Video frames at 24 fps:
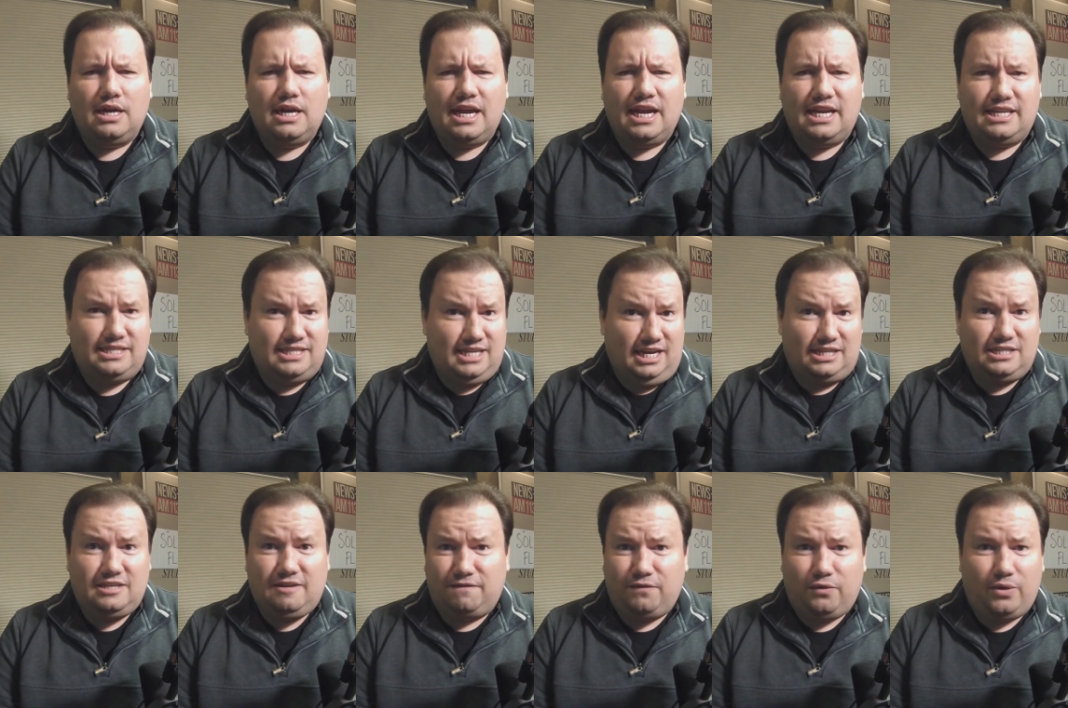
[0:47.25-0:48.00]
it
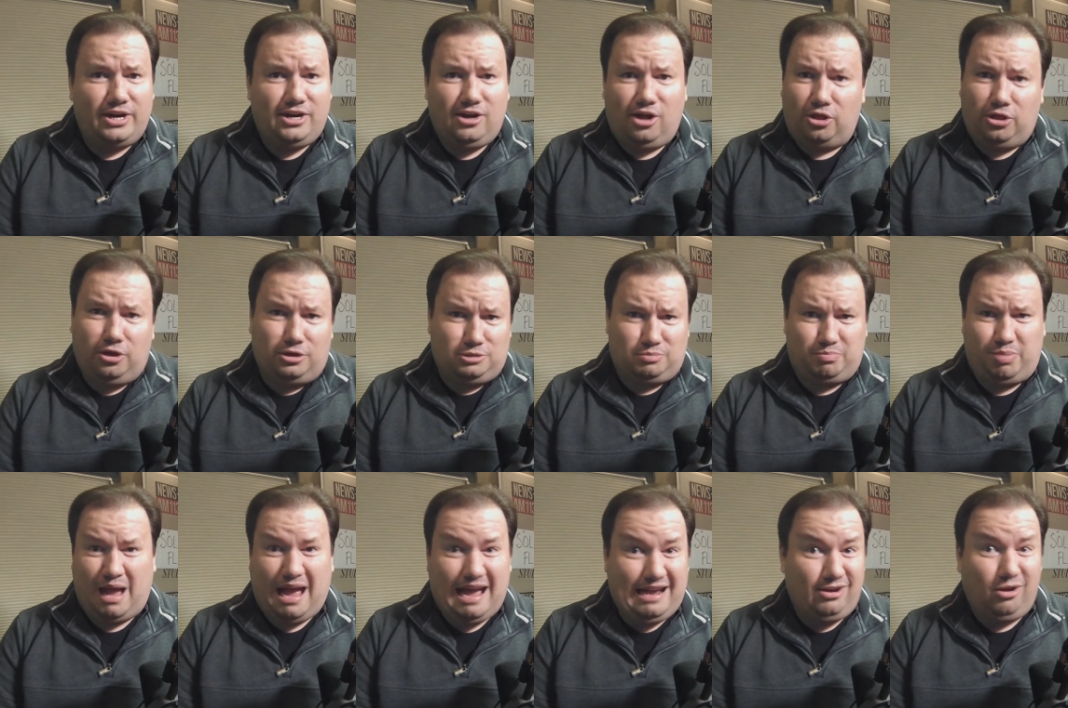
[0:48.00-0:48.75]
does avoid all those
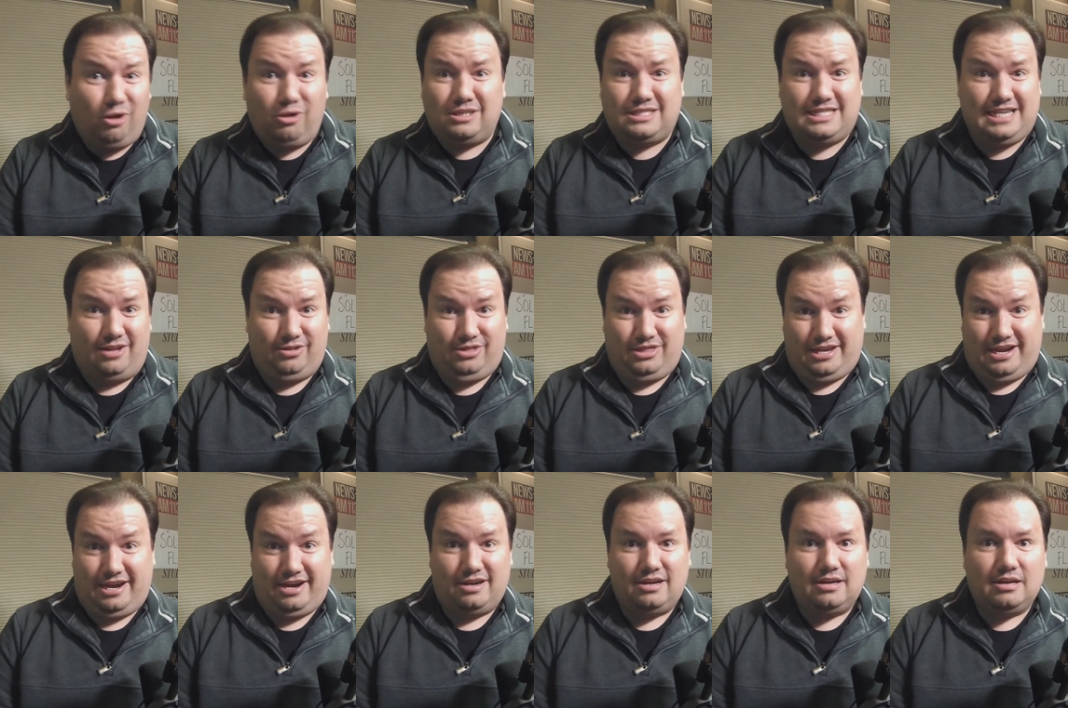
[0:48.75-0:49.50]
potholes out
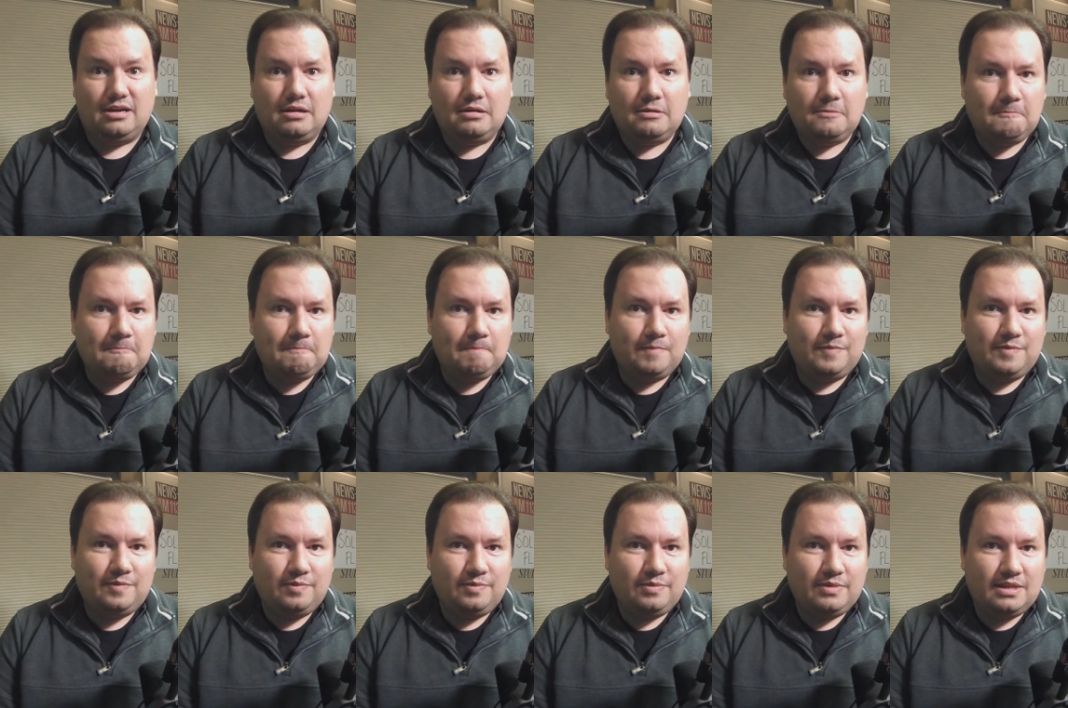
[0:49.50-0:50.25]
there.
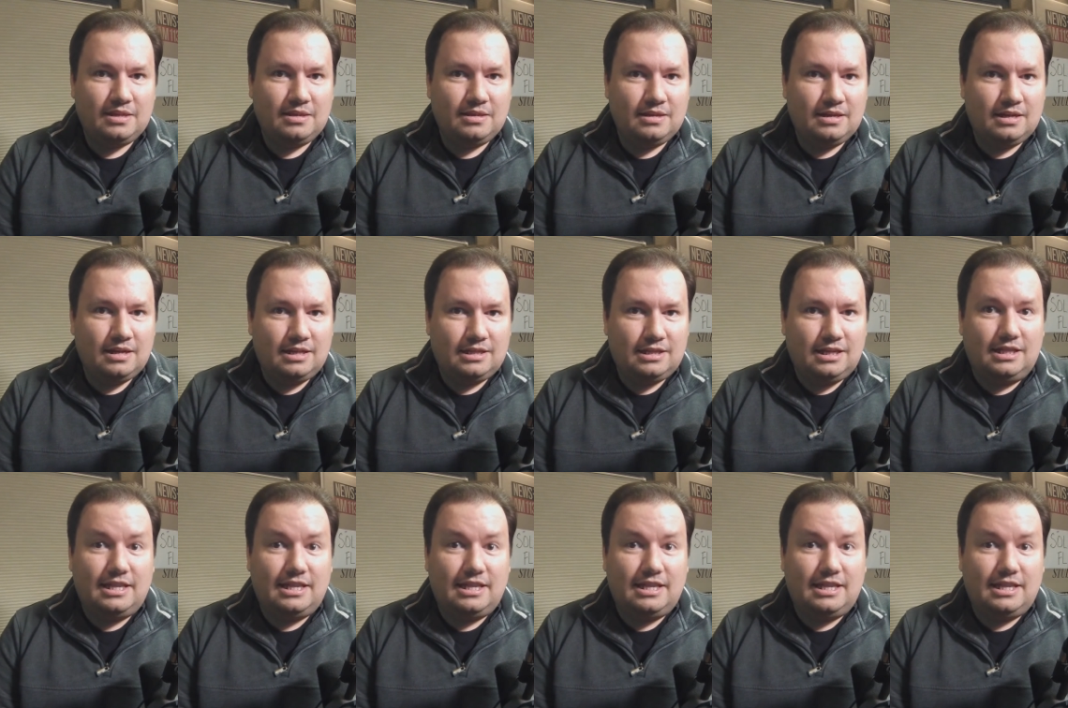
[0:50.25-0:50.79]
The